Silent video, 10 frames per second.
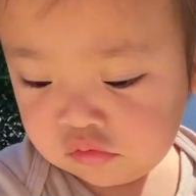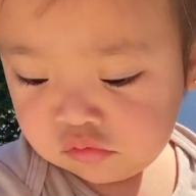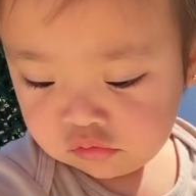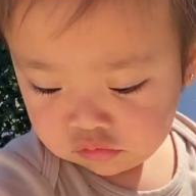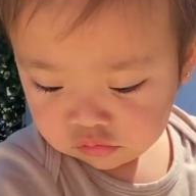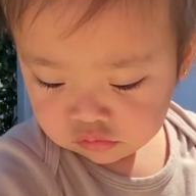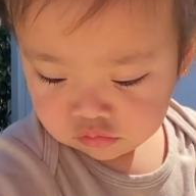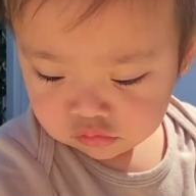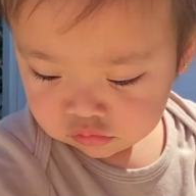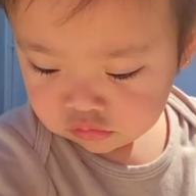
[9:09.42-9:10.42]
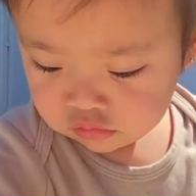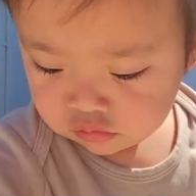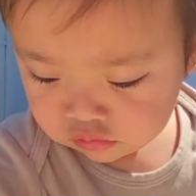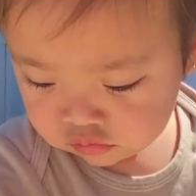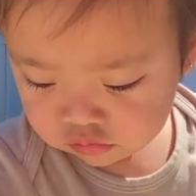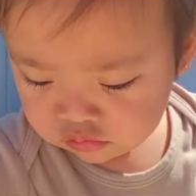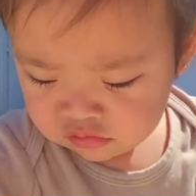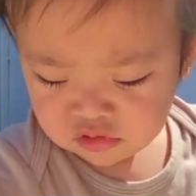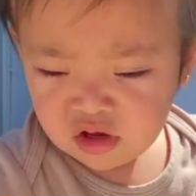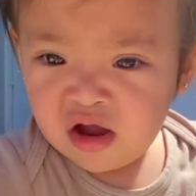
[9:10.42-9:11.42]
aligned, you
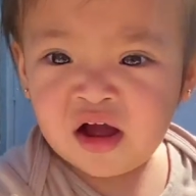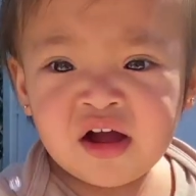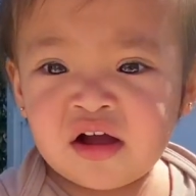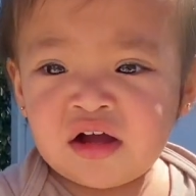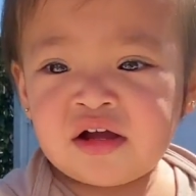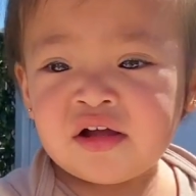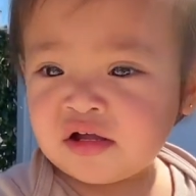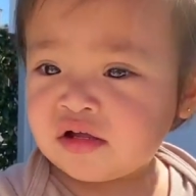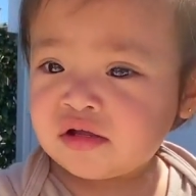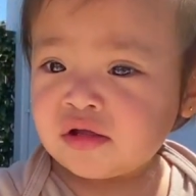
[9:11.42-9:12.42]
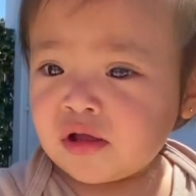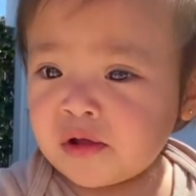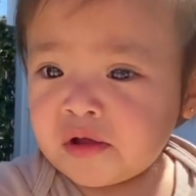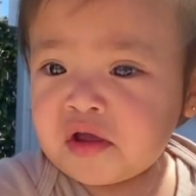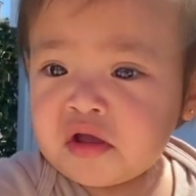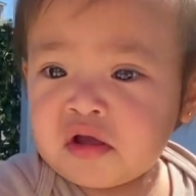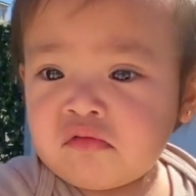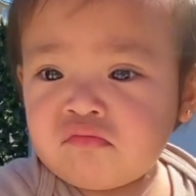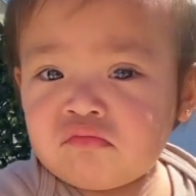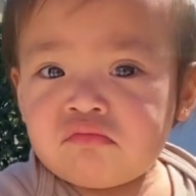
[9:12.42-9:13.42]
guys, you guys are gonna be over there. Um,